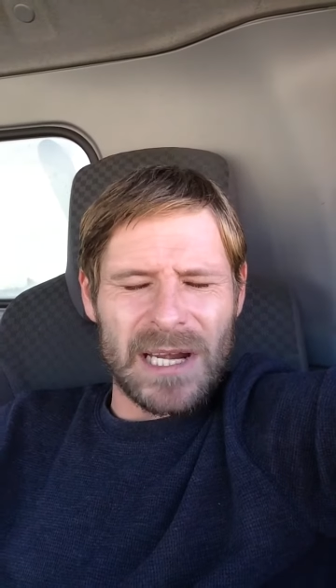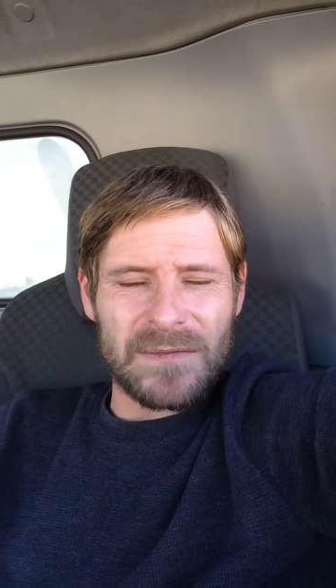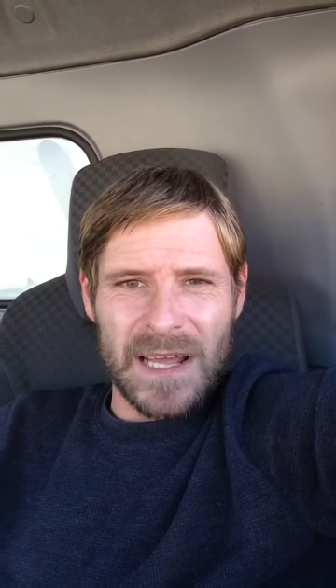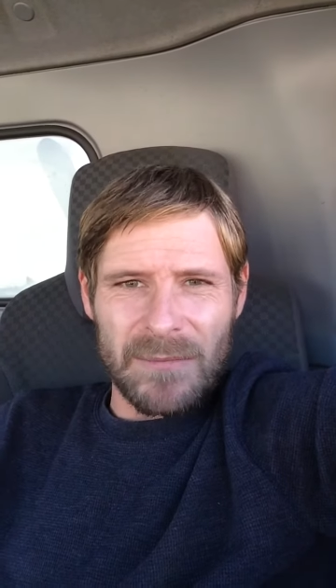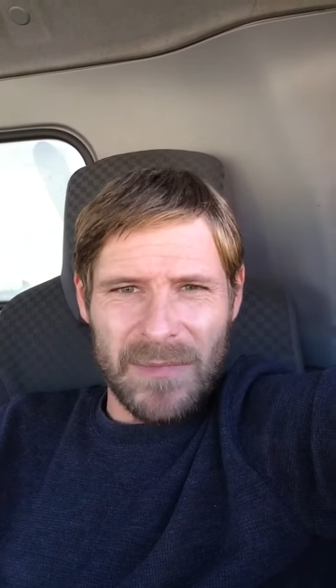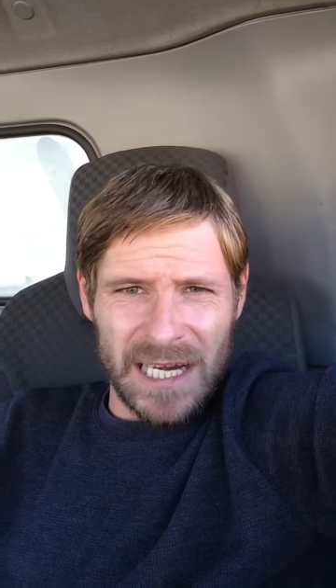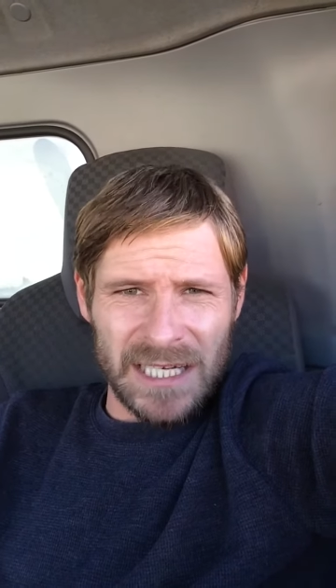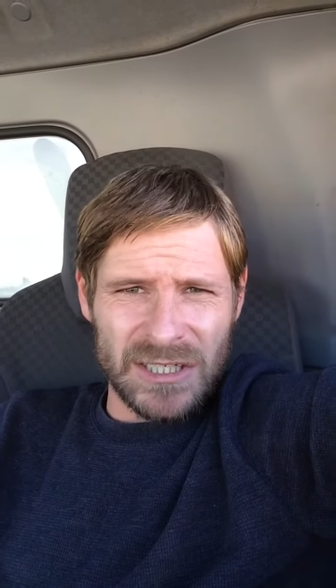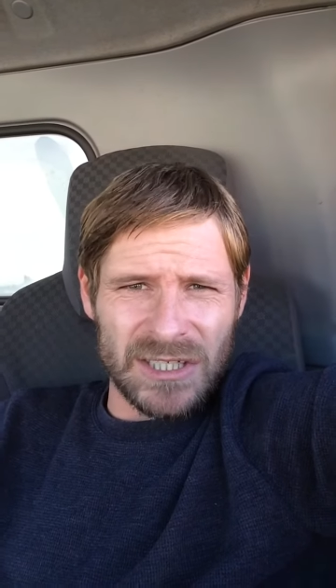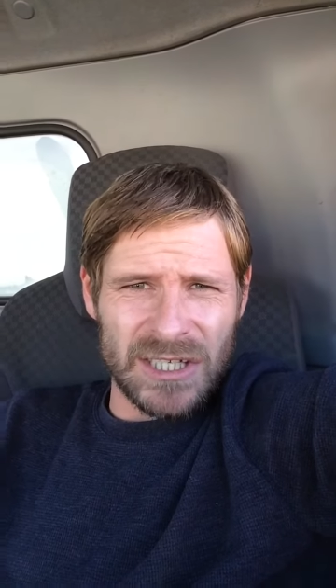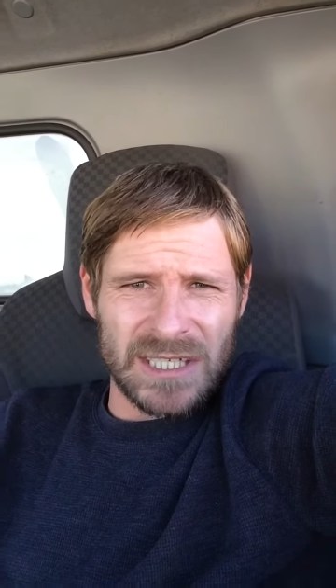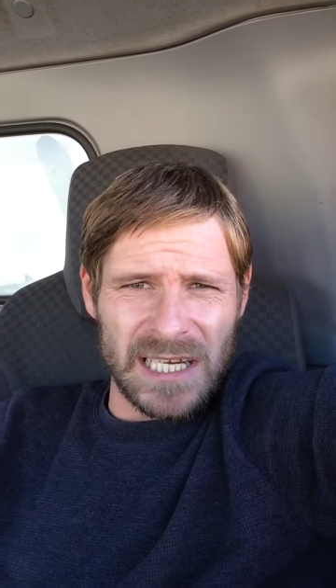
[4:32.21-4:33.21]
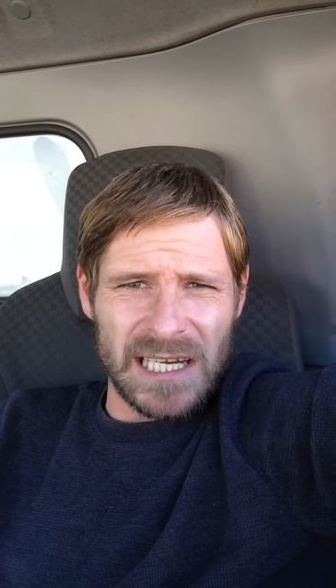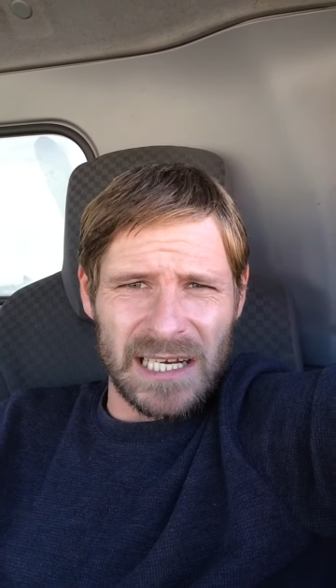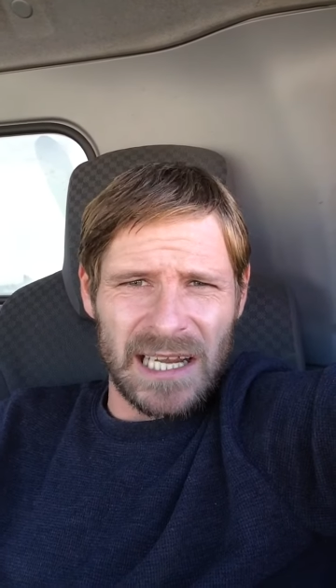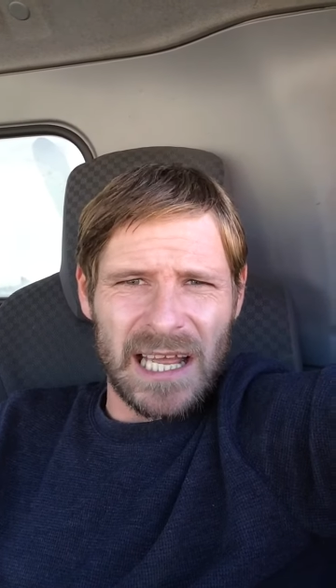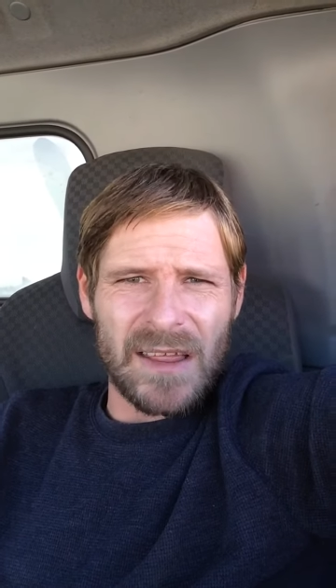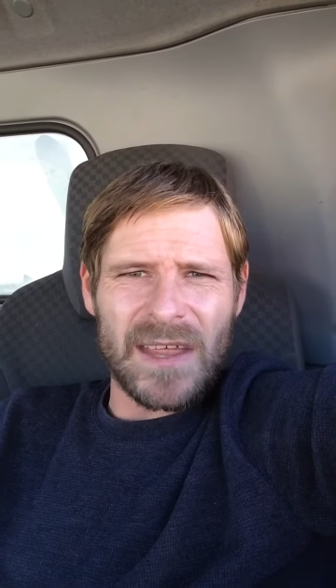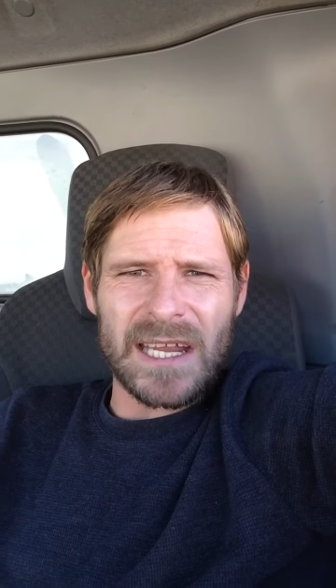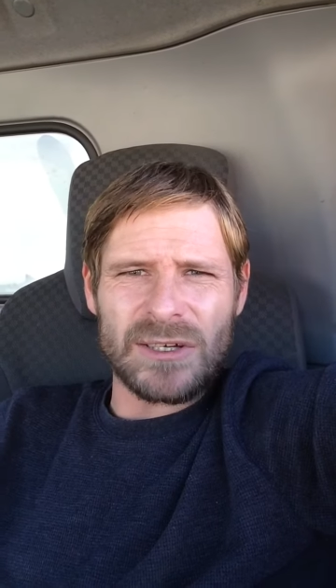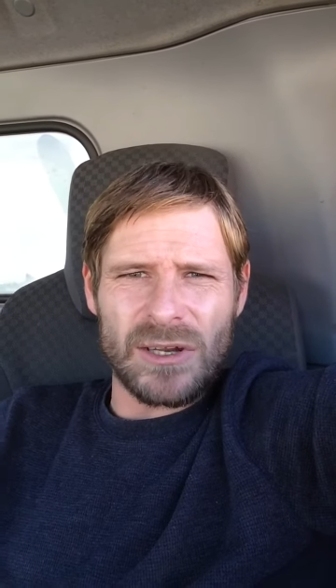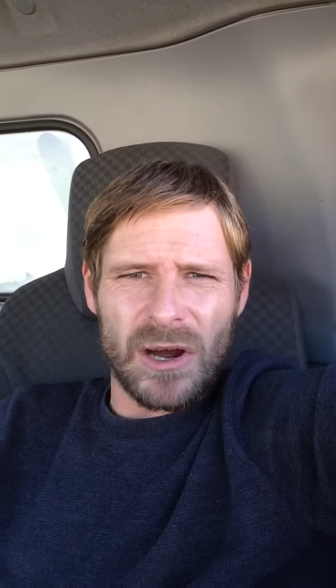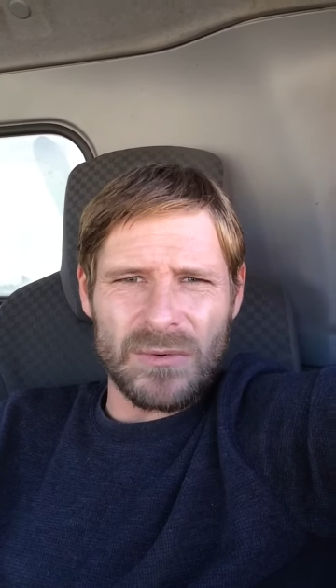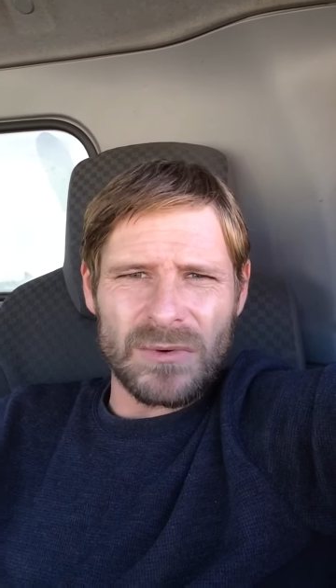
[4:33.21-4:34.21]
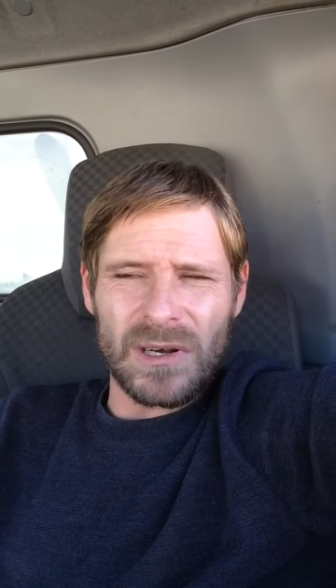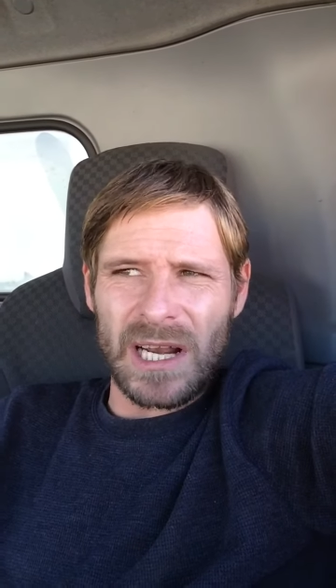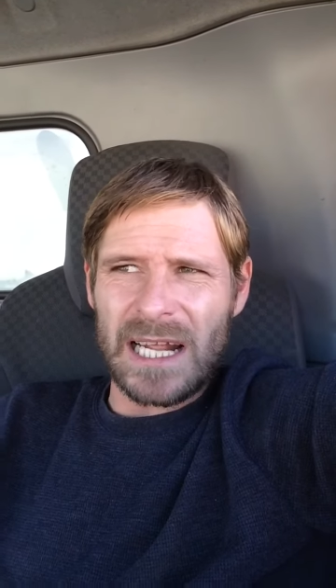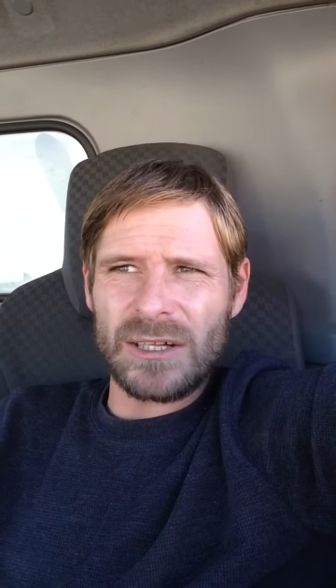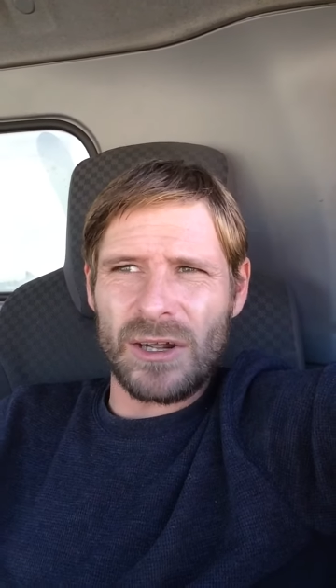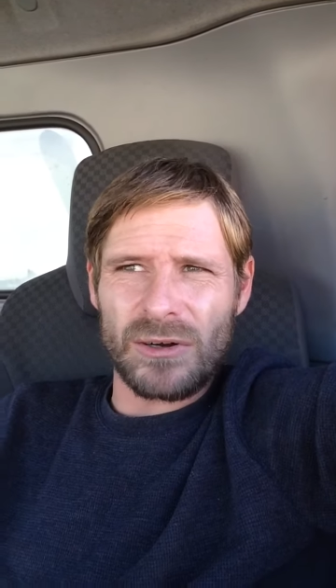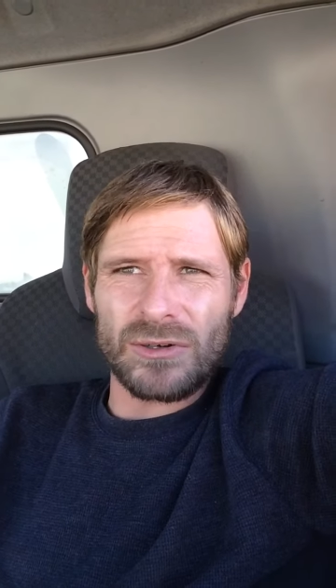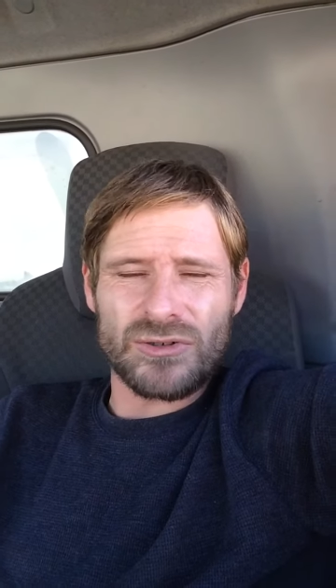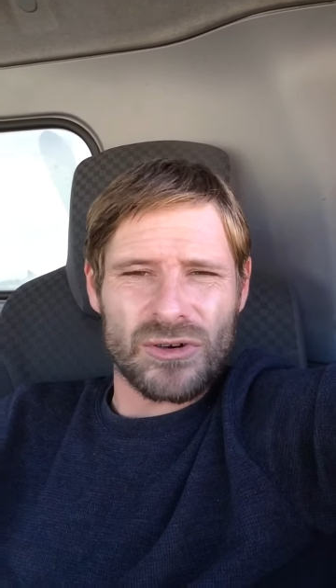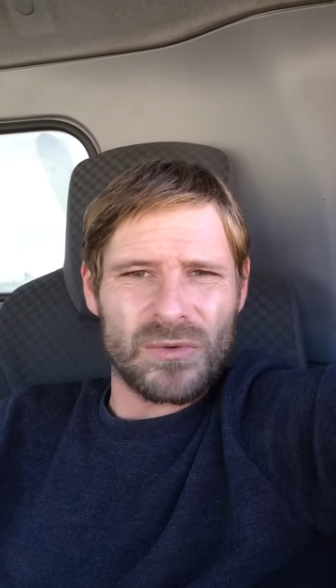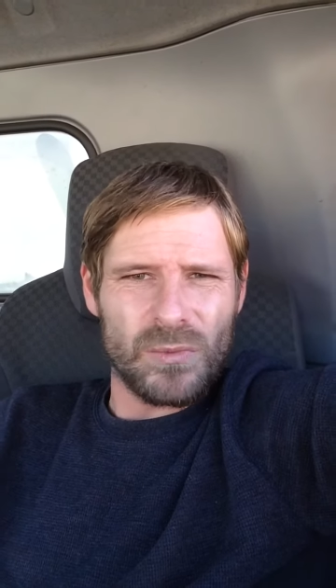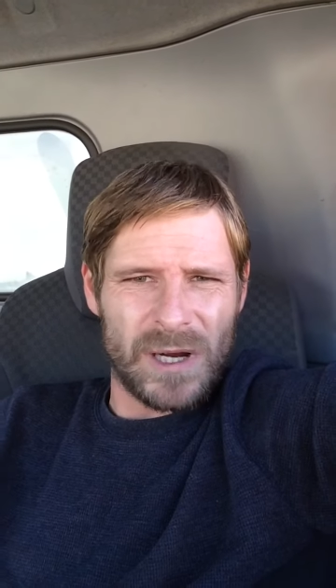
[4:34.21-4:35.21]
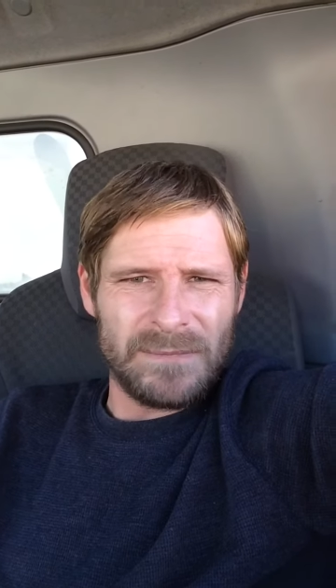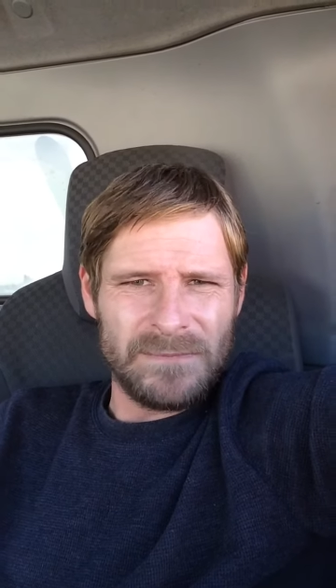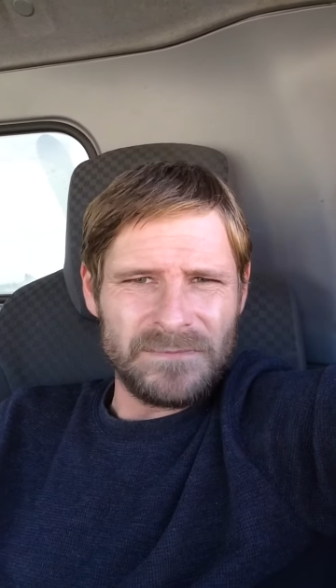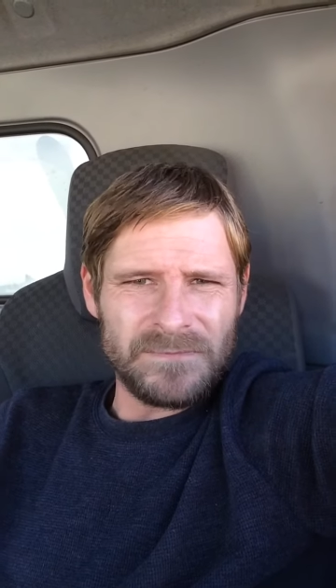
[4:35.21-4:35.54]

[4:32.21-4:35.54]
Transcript: if they manage to steal it and they don't let Donald Trump win,